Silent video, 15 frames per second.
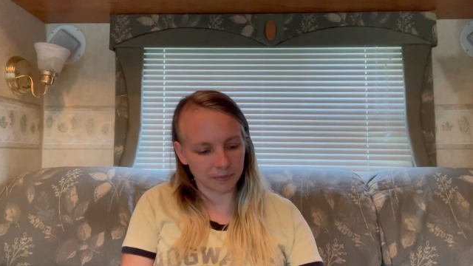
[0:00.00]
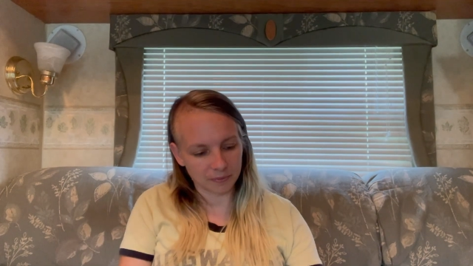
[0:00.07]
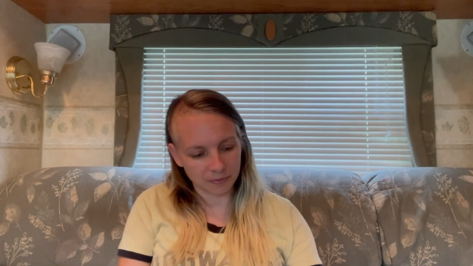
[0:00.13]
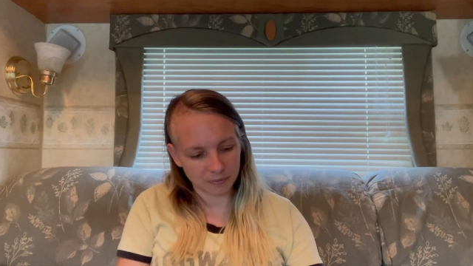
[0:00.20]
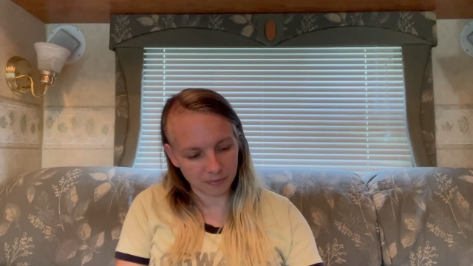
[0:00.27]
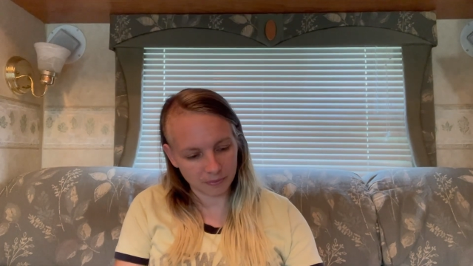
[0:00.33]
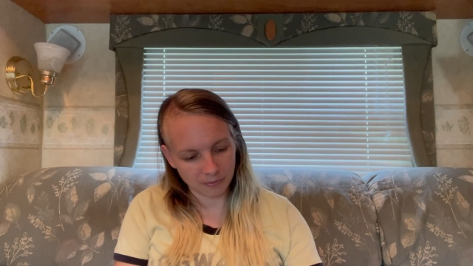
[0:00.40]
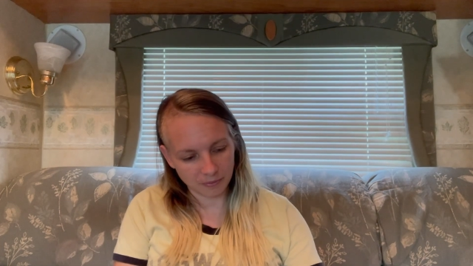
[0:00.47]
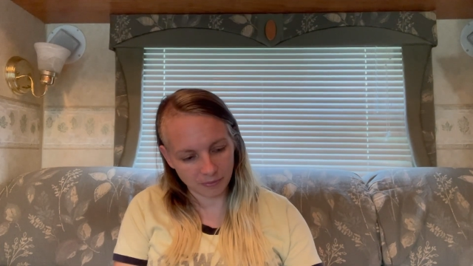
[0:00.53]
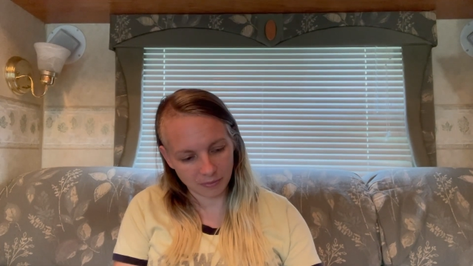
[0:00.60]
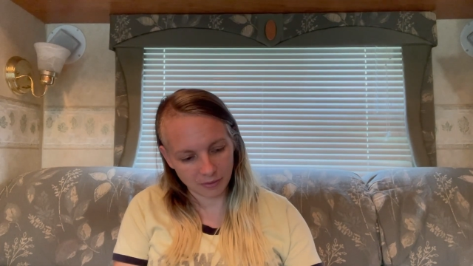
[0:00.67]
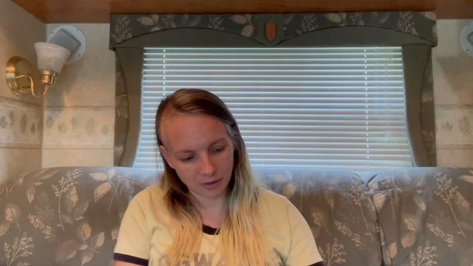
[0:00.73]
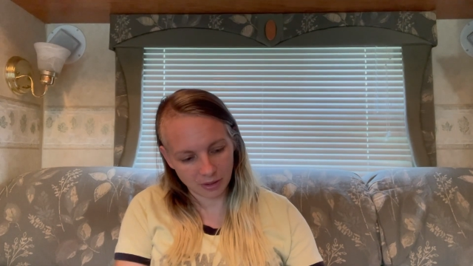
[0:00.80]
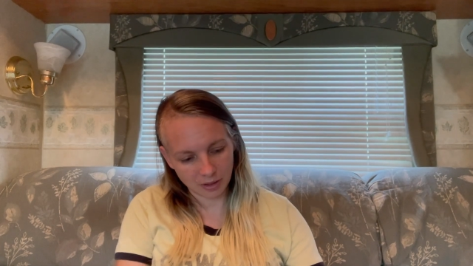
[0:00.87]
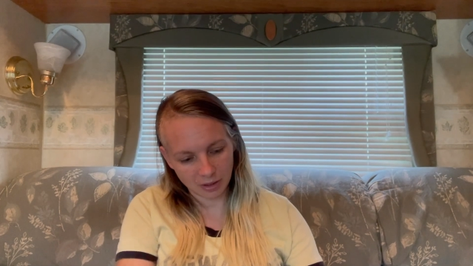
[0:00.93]

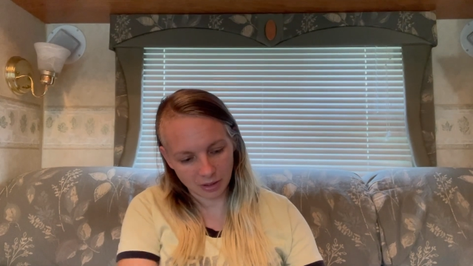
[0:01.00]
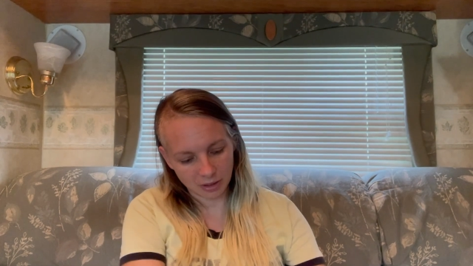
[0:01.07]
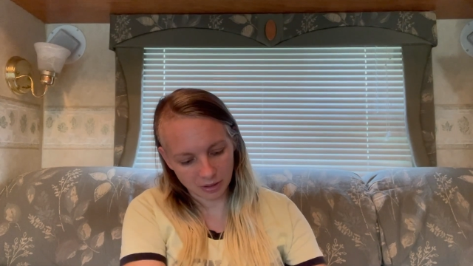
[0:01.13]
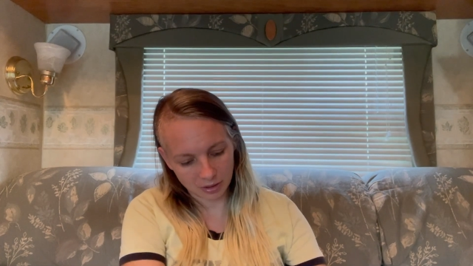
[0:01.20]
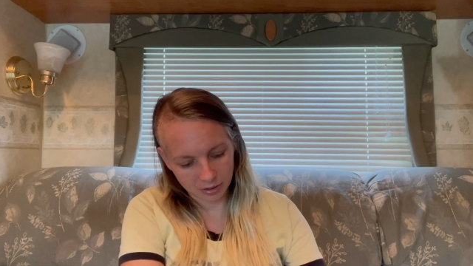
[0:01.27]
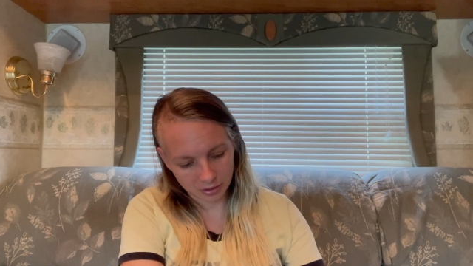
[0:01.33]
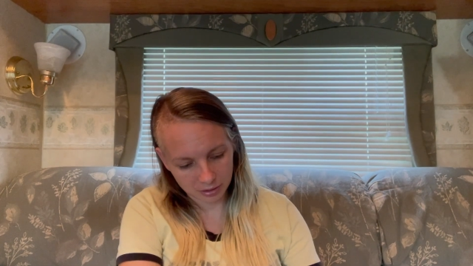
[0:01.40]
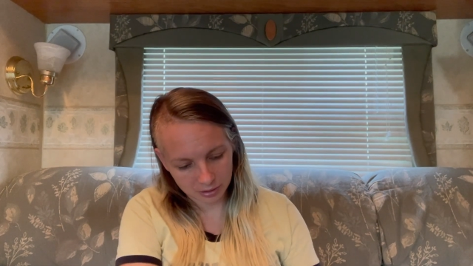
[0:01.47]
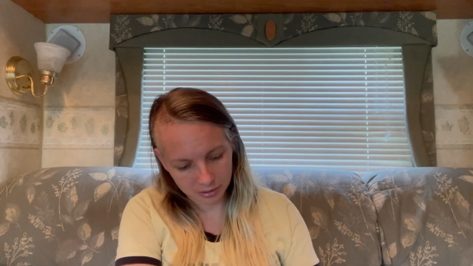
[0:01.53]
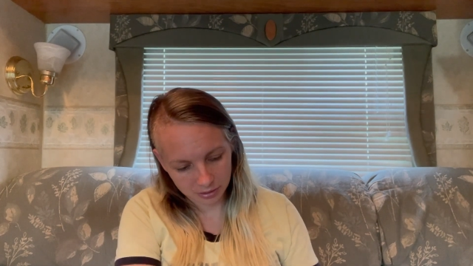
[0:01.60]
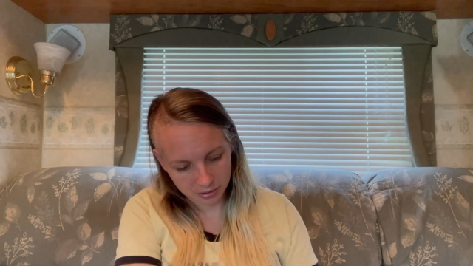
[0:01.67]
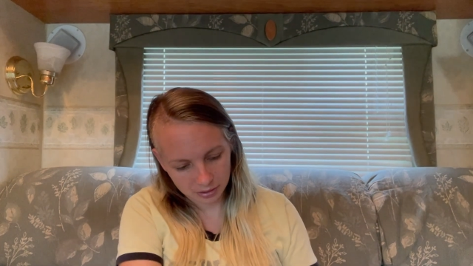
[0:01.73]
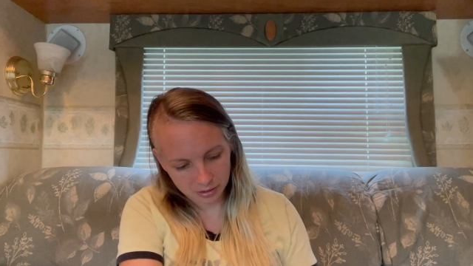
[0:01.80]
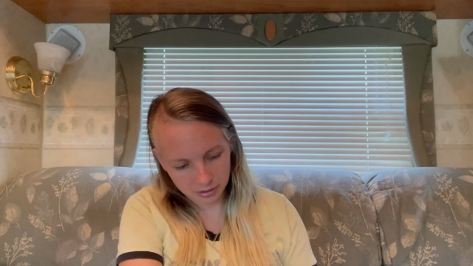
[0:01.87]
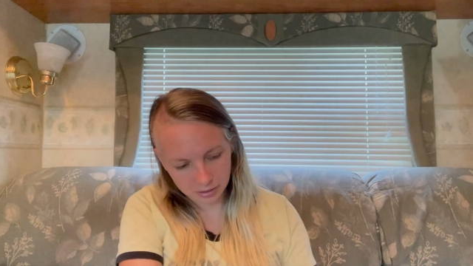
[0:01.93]

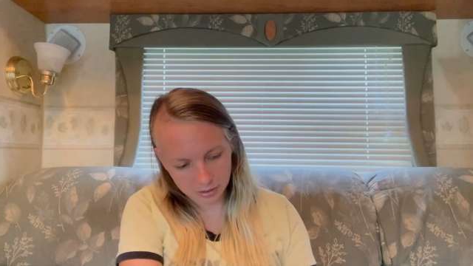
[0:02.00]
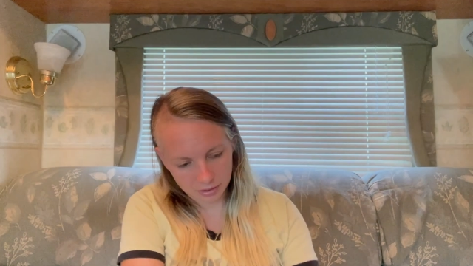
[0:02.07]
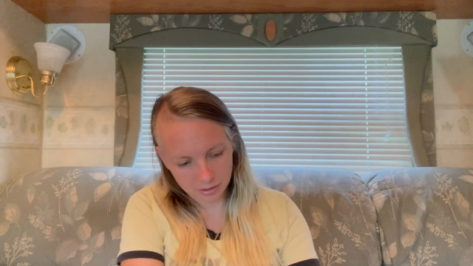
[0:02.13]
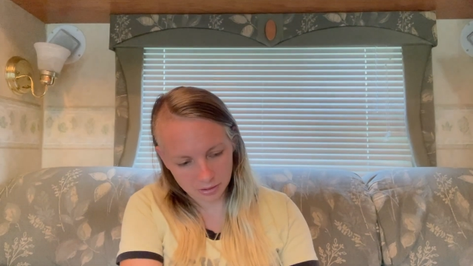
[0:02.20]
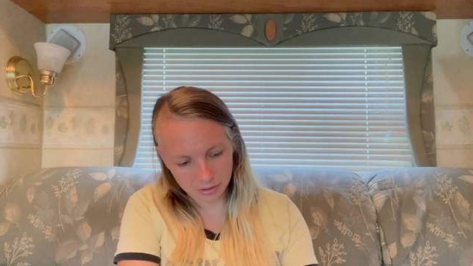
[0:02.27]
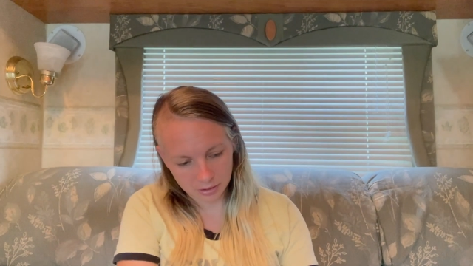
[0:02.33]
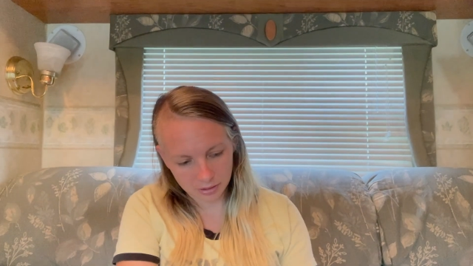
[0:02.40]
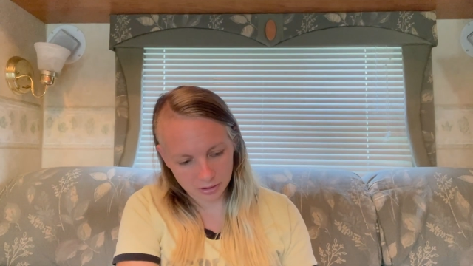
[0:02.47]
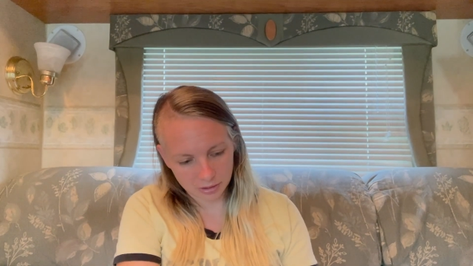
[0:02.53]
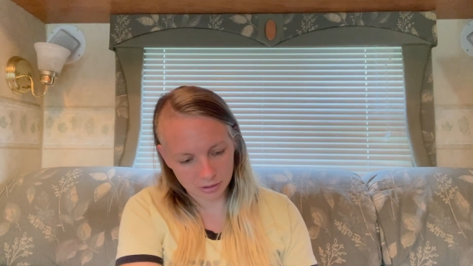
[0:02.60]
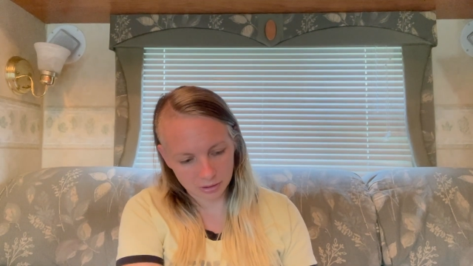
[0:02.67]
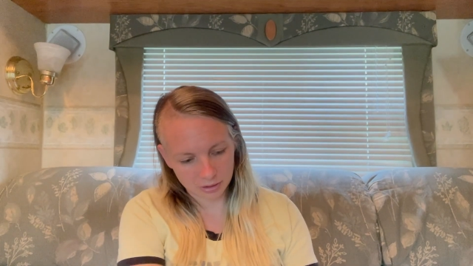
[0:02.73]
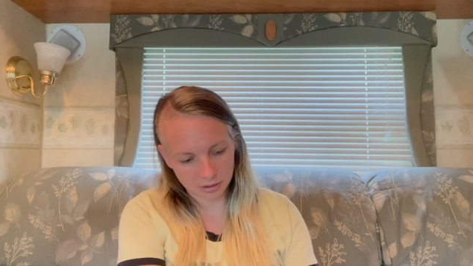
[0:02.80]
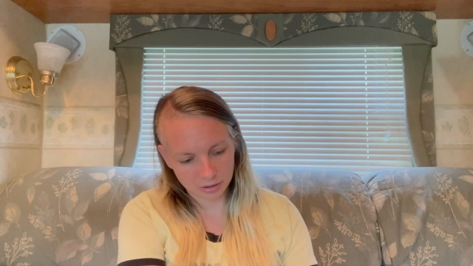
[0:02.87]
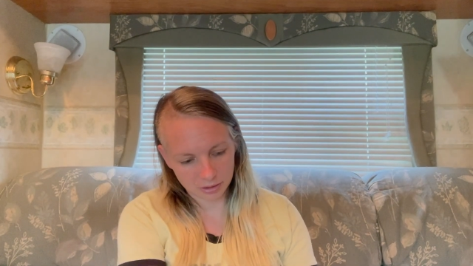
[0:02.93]

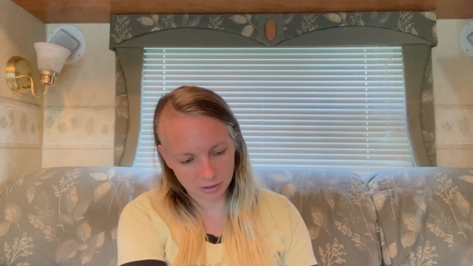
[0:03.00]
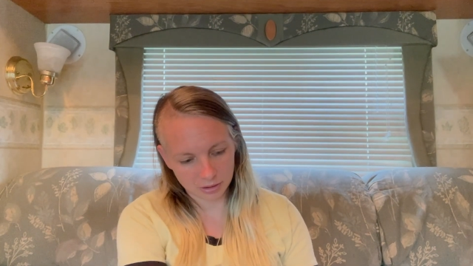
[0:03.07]
Nobody speaks.